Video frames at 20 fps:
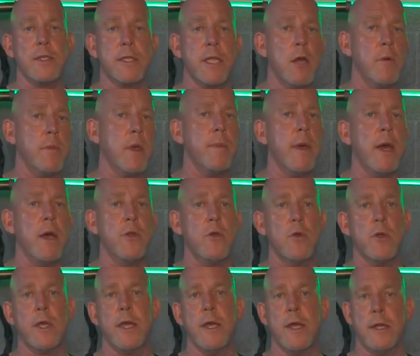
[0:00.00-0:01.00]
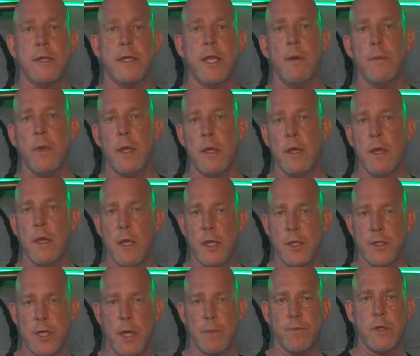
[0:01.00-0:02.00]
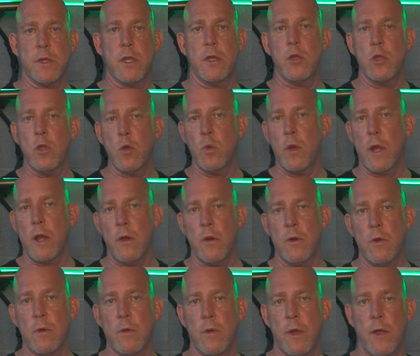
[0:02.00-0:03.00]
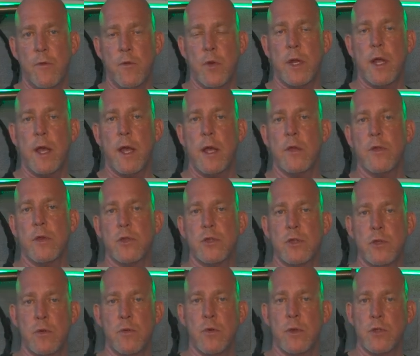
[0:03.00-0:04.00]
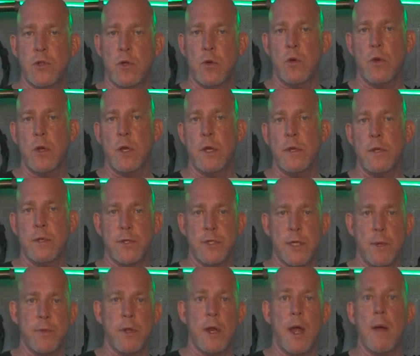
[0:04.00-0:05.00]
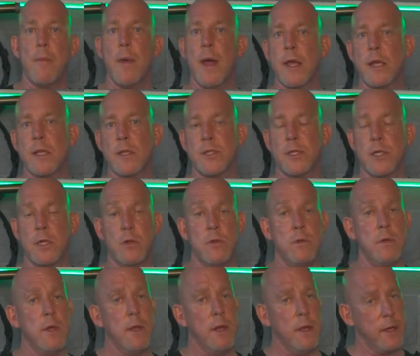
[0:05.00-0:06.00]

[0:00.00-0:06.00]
Tell me about your kit. Tell me something that you wear every day that you enjoy, something I might consider,